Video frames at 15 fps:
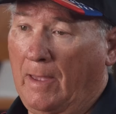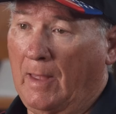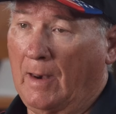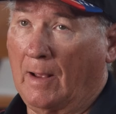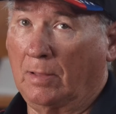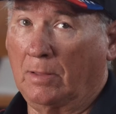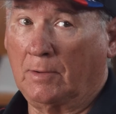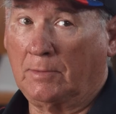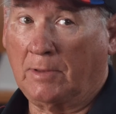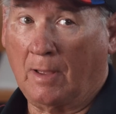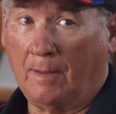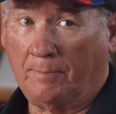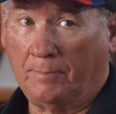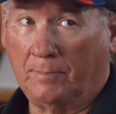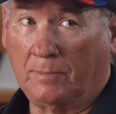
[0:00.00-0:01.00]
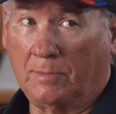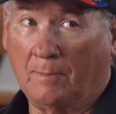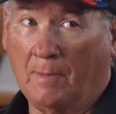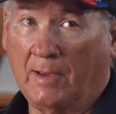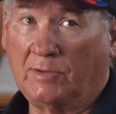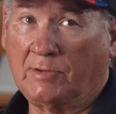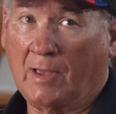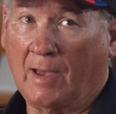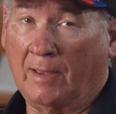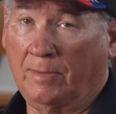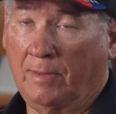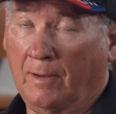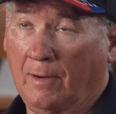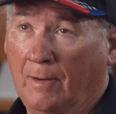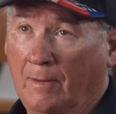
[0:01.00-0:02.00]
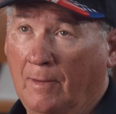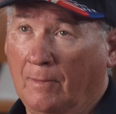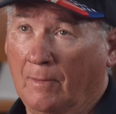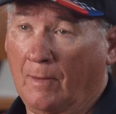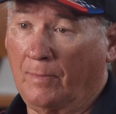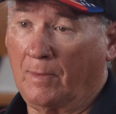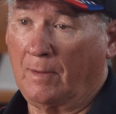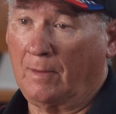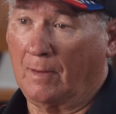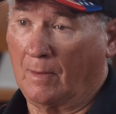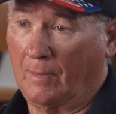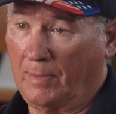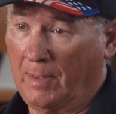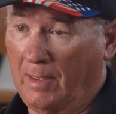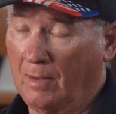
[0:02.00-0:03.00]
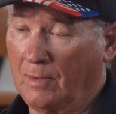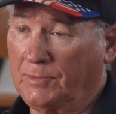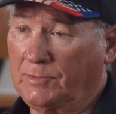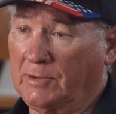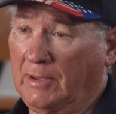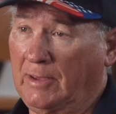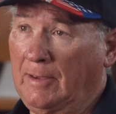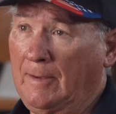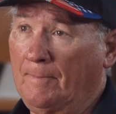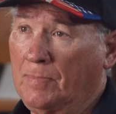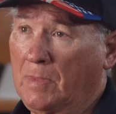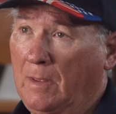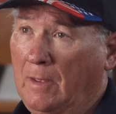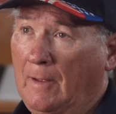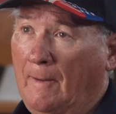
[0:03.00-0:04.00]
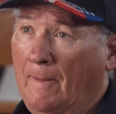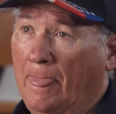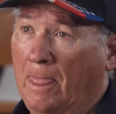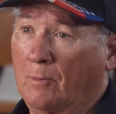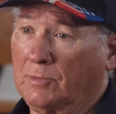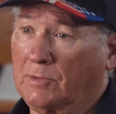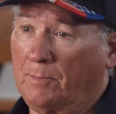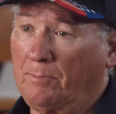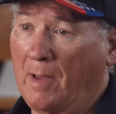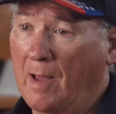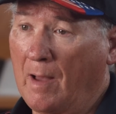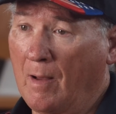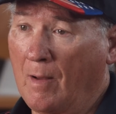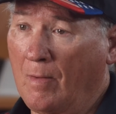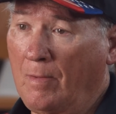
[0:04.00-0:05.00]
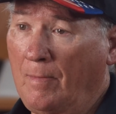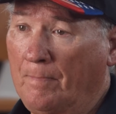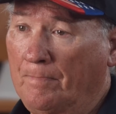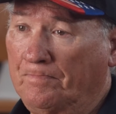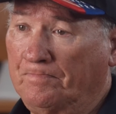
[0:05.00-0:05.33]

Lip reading: And I looked up to my side there, and on the LZ, there was a pile